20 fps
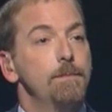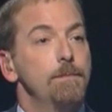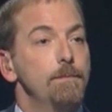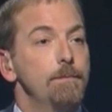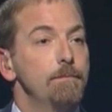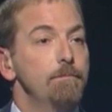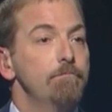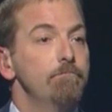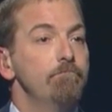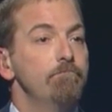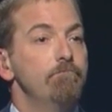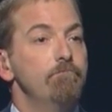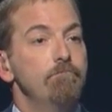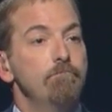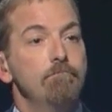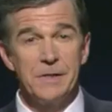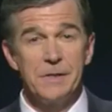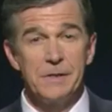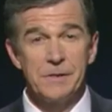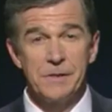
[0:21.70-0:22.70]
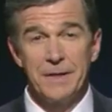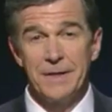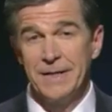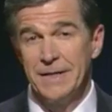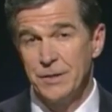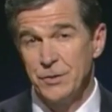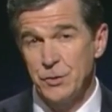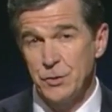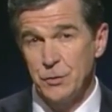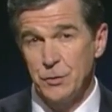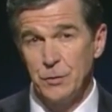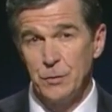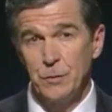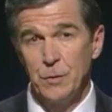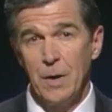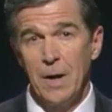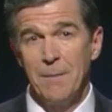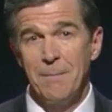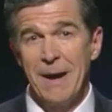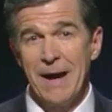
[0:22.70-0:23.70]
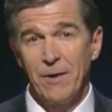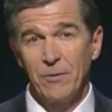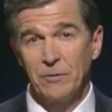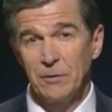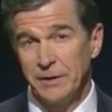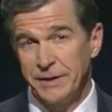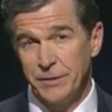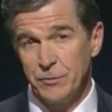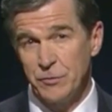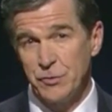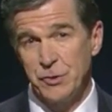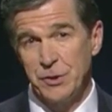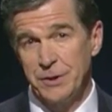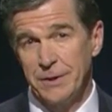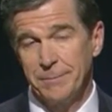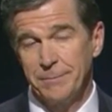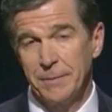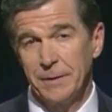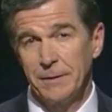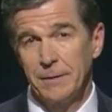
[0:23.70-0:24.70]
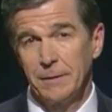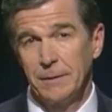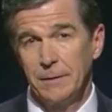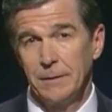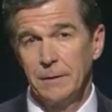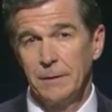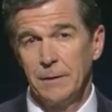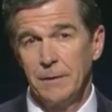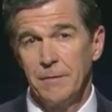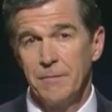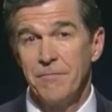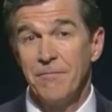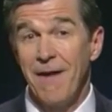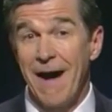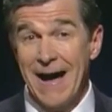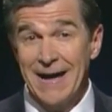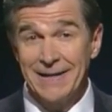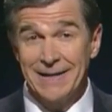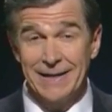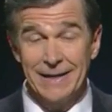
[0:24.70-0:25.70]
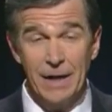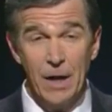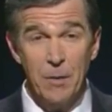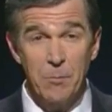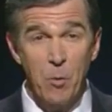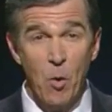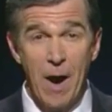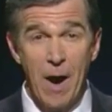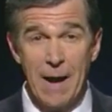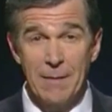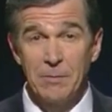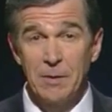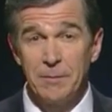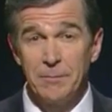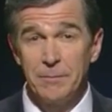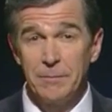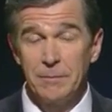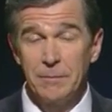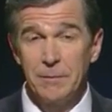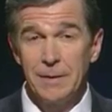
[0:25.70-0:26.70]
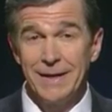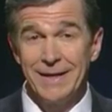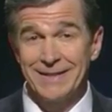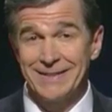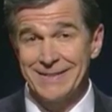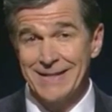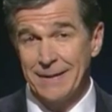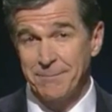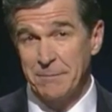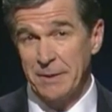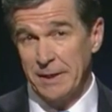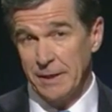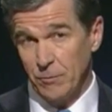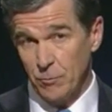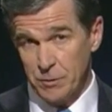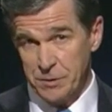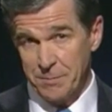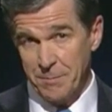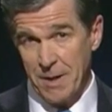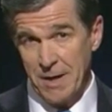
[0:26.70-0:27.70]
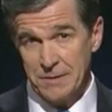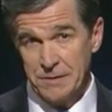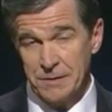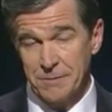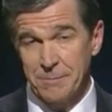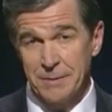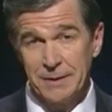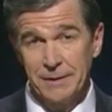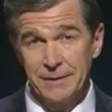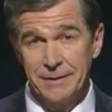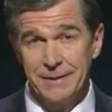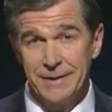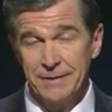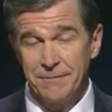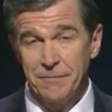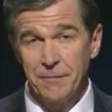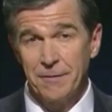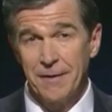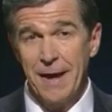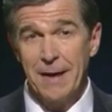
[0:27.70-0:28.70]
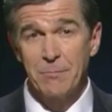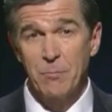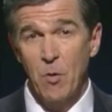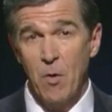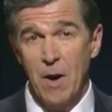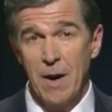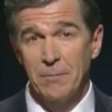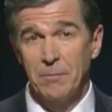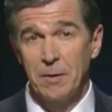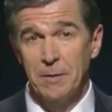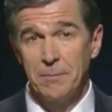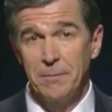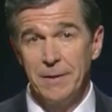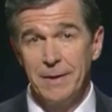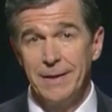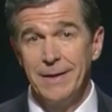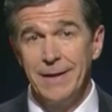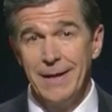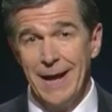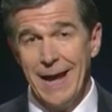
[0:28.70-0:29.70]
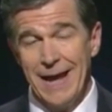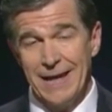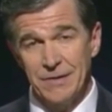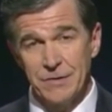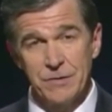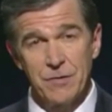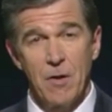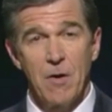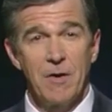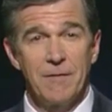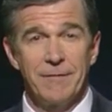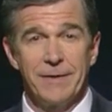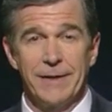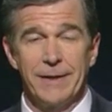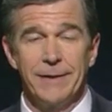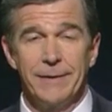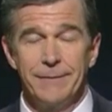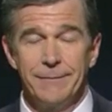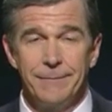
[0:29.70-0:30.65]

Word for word: This is an issue about leadership, finding a problem, accepting responsibility for that problem, and solving it.